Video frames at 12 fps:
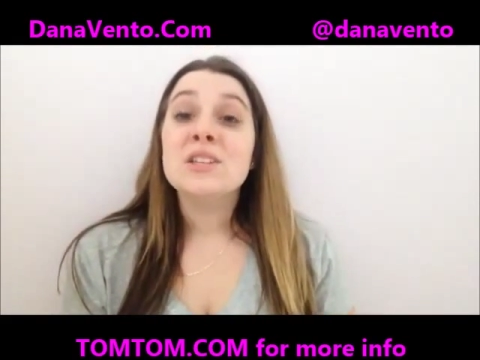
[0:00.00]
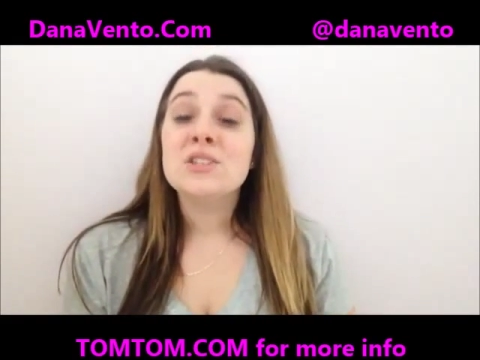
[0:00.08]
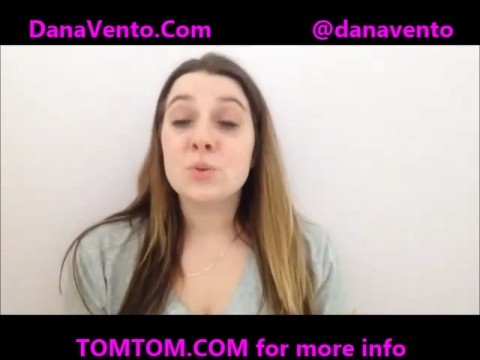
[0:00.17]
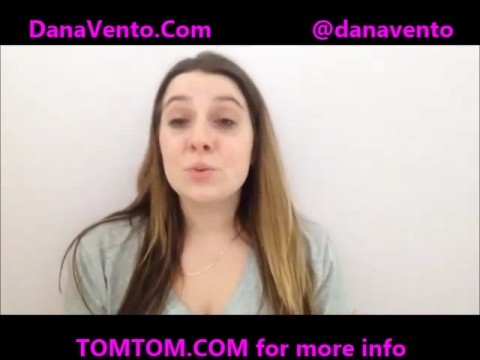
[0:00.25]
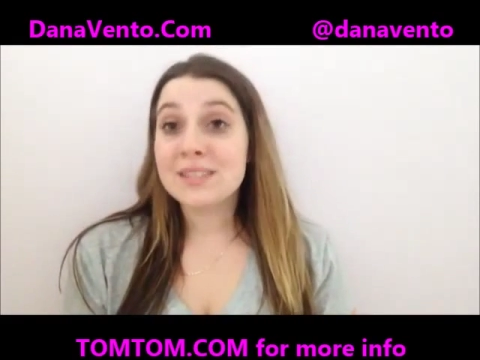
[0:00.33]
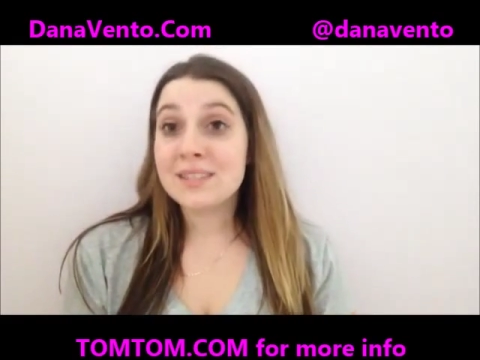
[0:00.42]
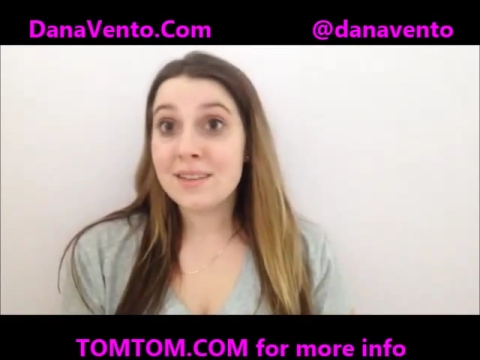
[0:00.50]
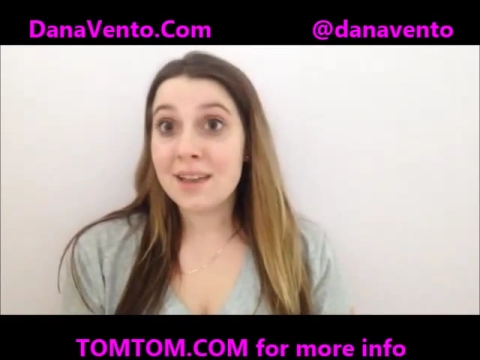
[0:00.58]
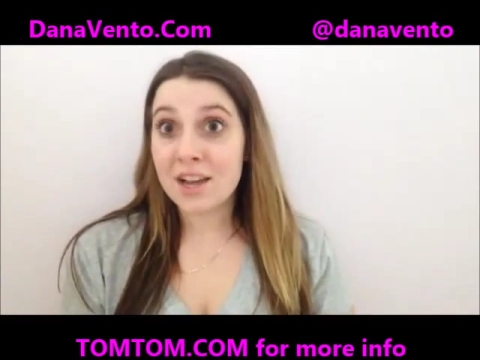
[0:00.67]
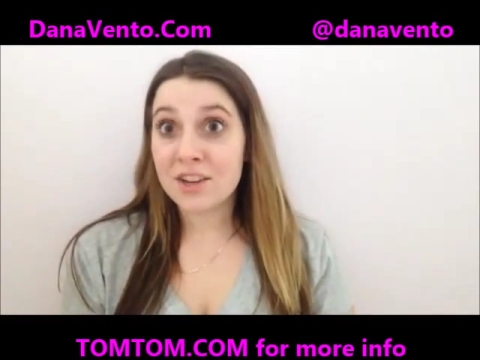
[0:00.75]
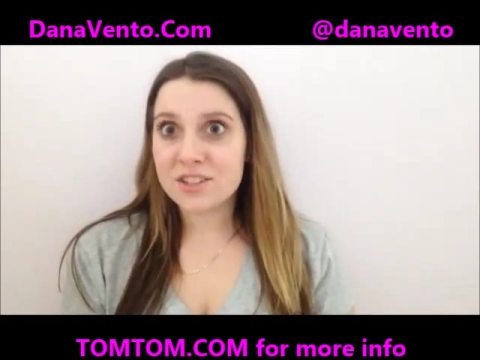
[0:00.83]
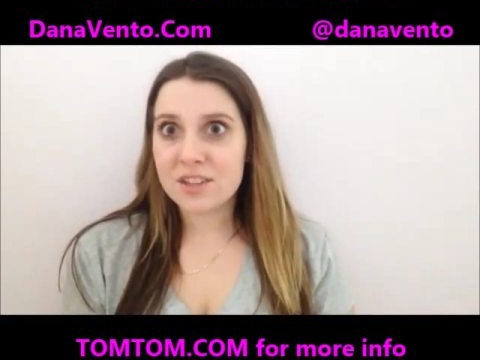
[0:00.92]
So recently
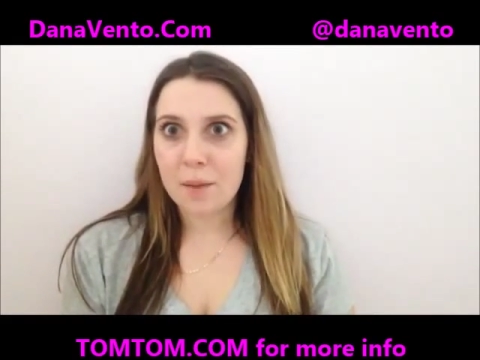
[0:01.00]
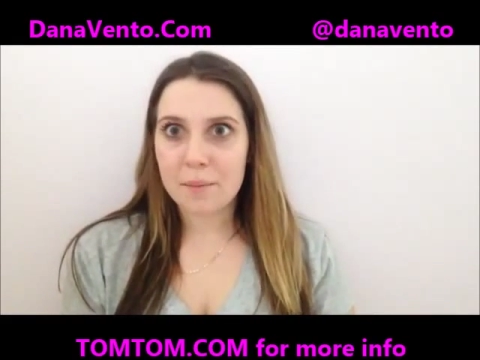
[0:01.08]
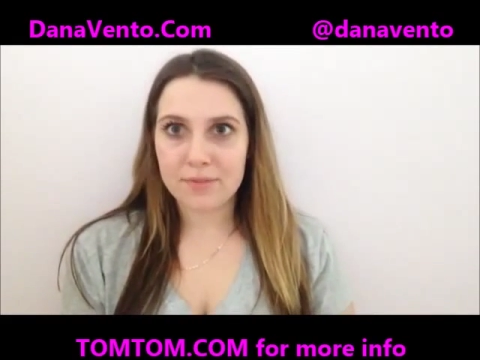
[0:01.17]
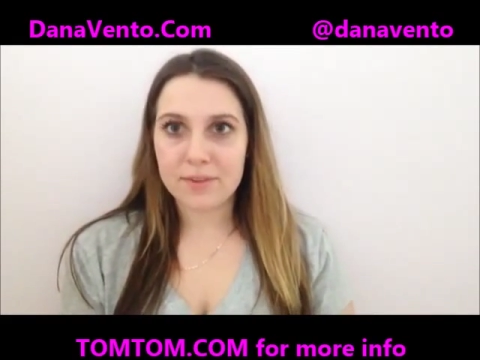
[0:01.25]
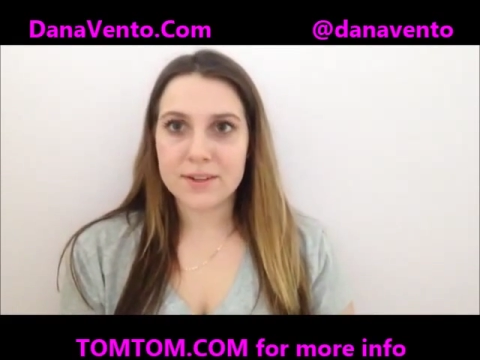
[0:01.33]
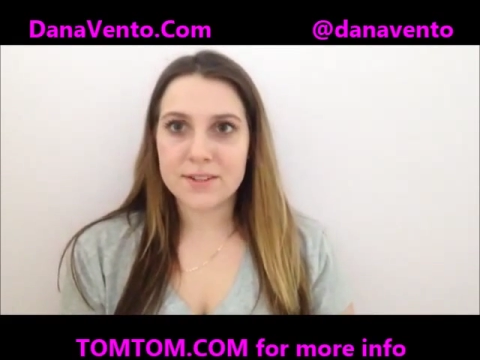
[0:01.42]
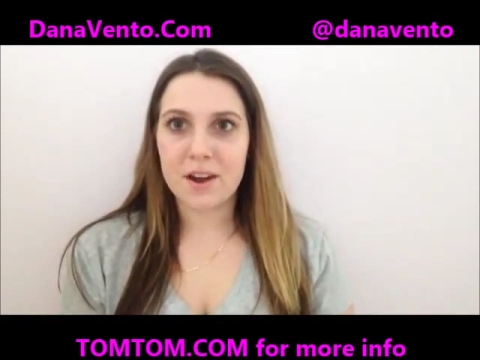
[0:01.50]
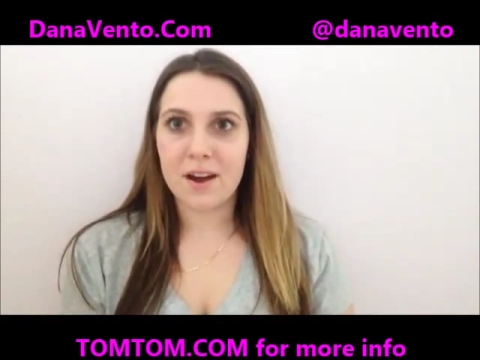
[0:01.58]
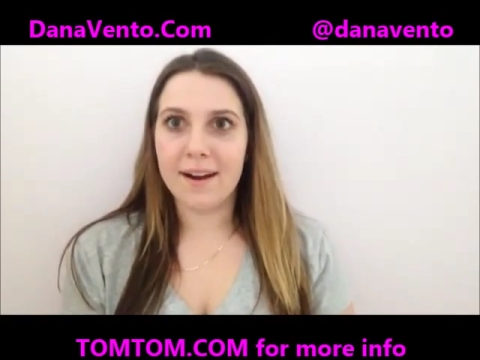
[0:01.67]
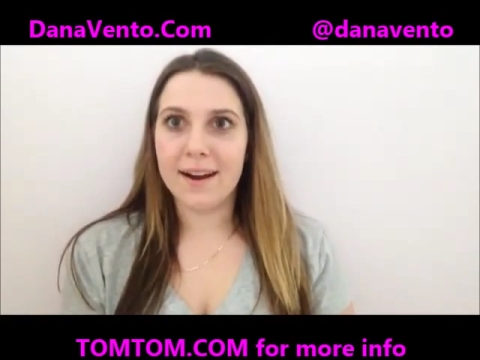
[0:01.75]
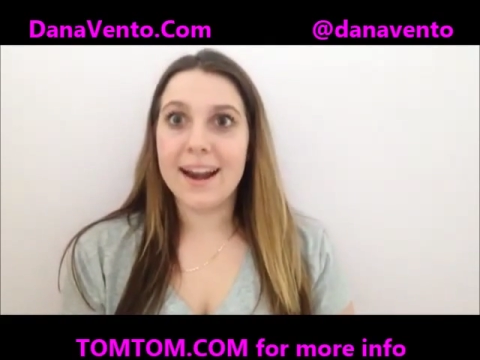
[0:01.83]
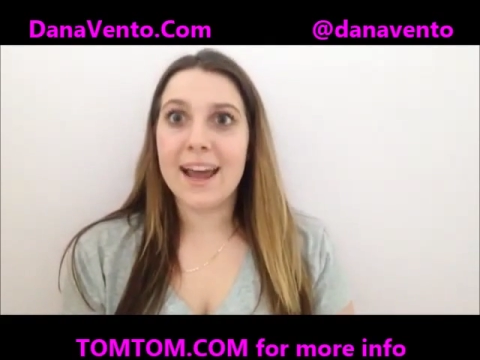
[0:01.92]
I just got my first
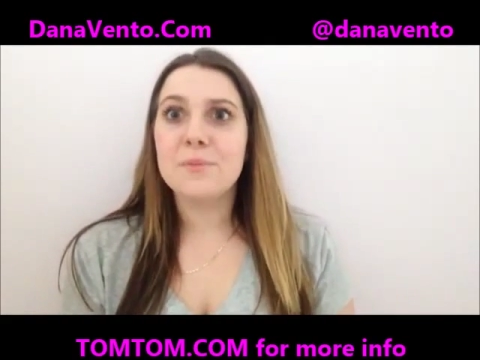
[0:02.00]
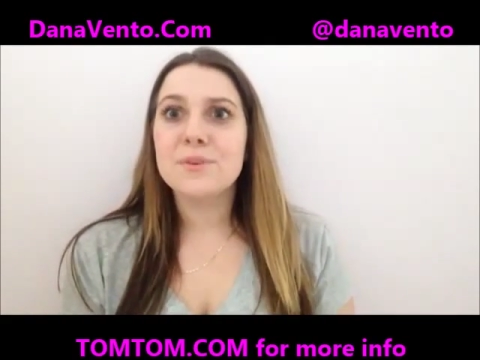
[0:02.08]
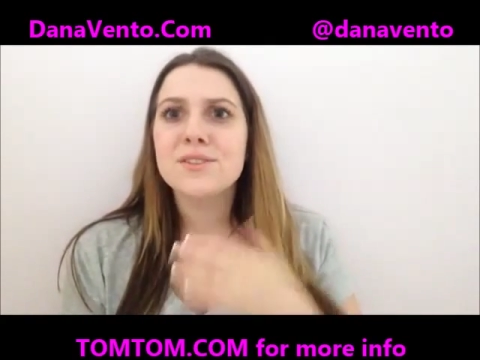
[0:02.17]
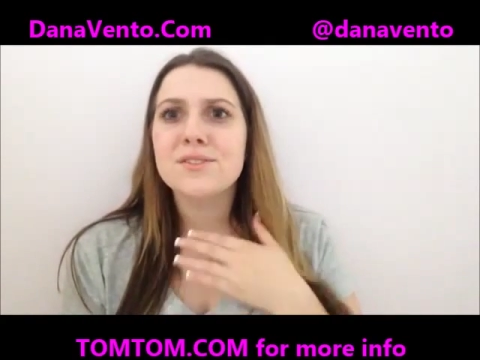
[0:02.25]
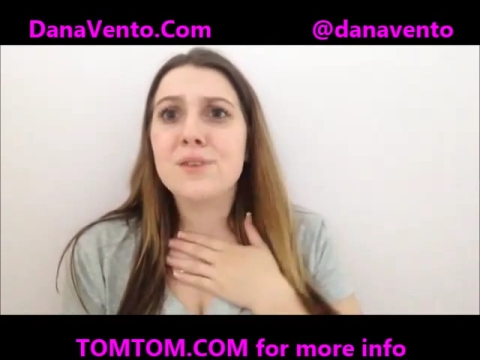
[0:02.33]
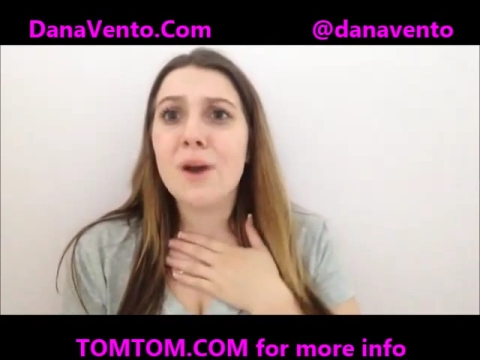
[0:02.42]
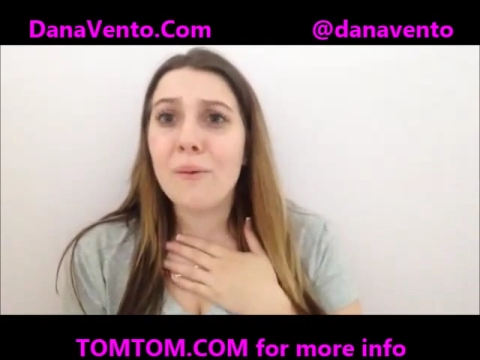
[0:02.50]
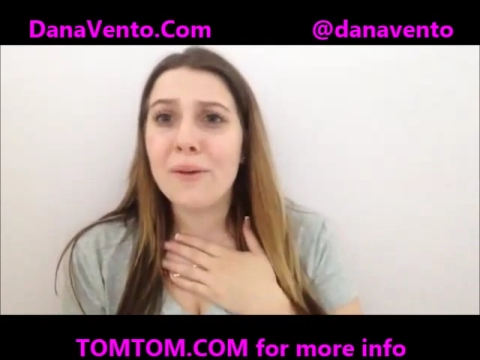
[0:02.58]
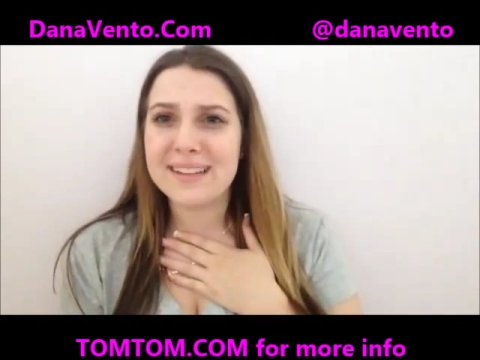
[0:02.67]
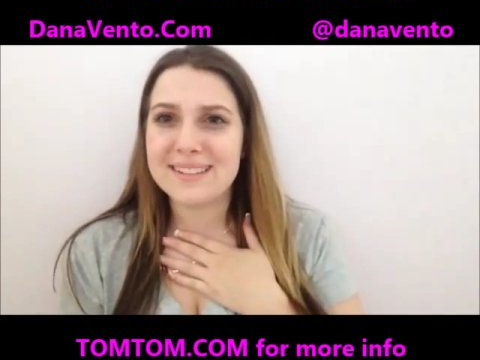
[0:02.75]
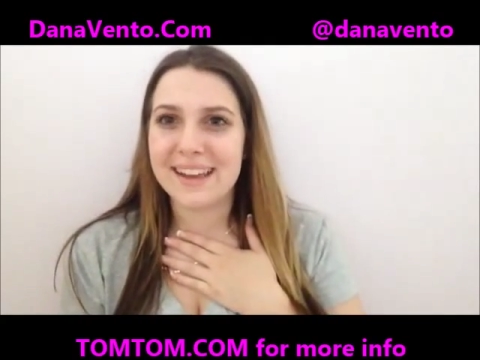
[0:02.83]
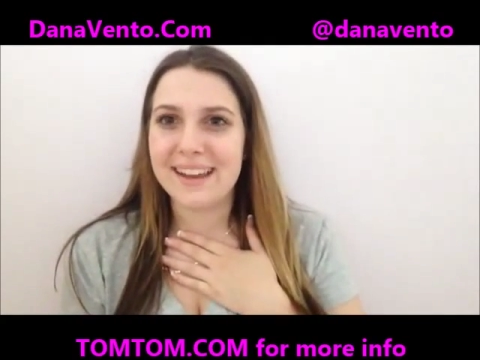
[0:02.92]
car and I was so
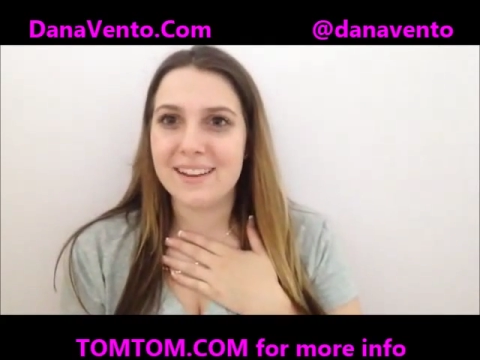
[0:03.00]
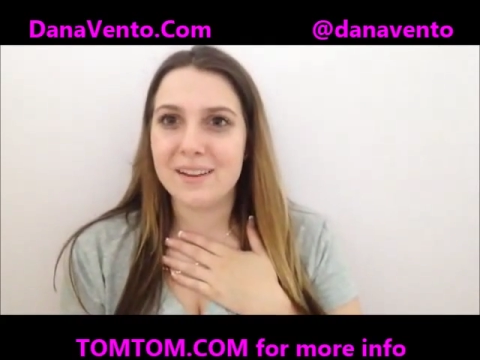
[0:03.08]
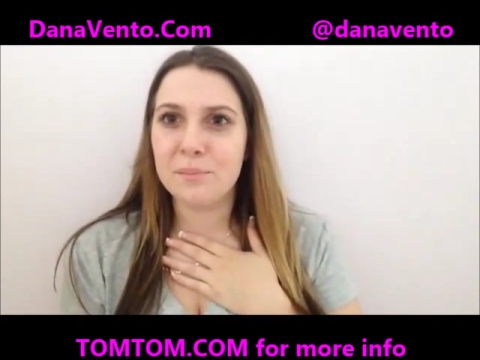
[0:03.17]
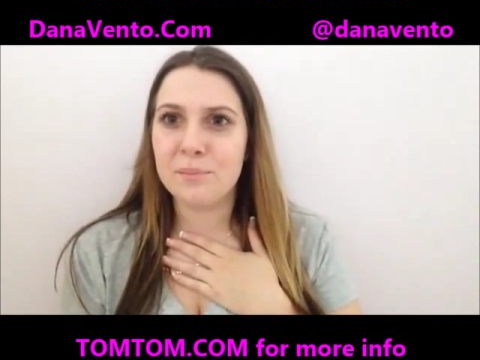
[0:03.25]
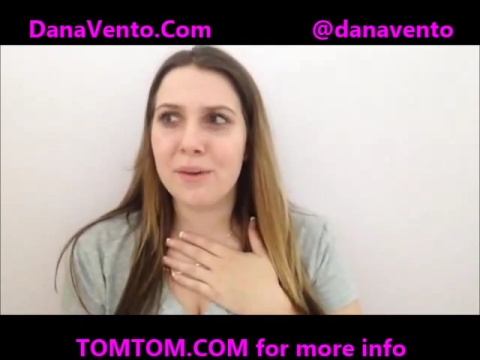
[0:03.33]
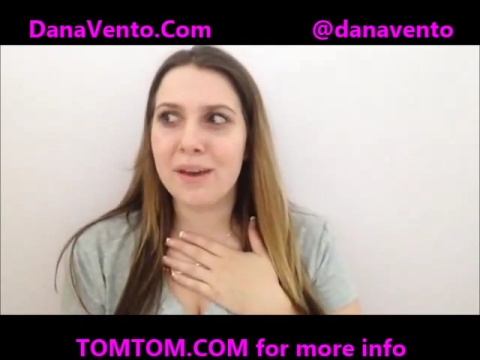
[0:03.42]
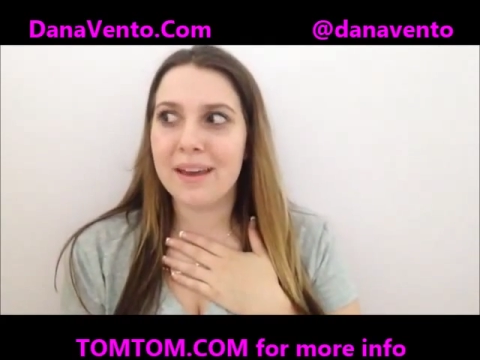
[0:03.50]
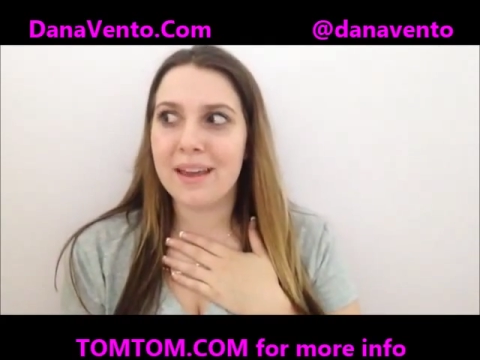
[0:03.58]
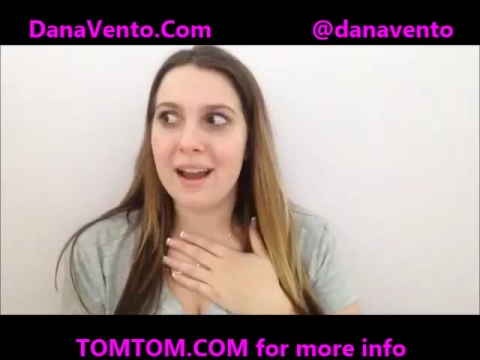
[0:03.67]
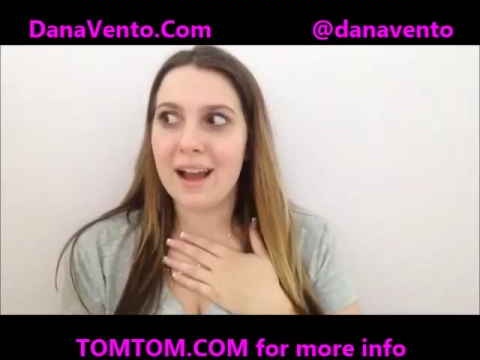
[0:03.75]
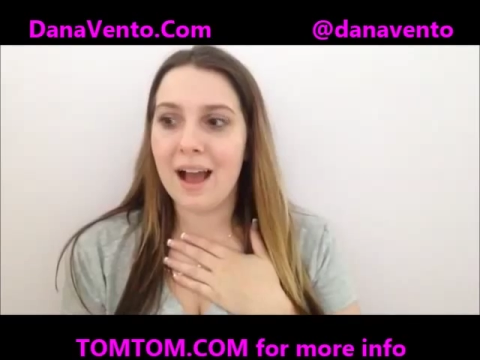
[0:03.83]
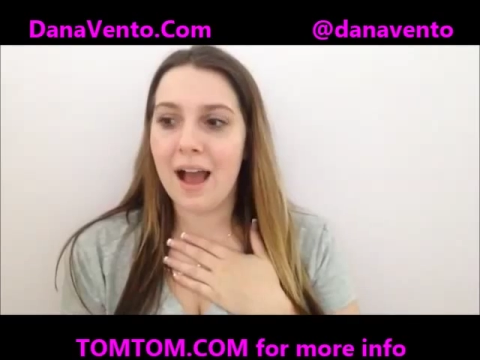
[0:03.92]
excited, but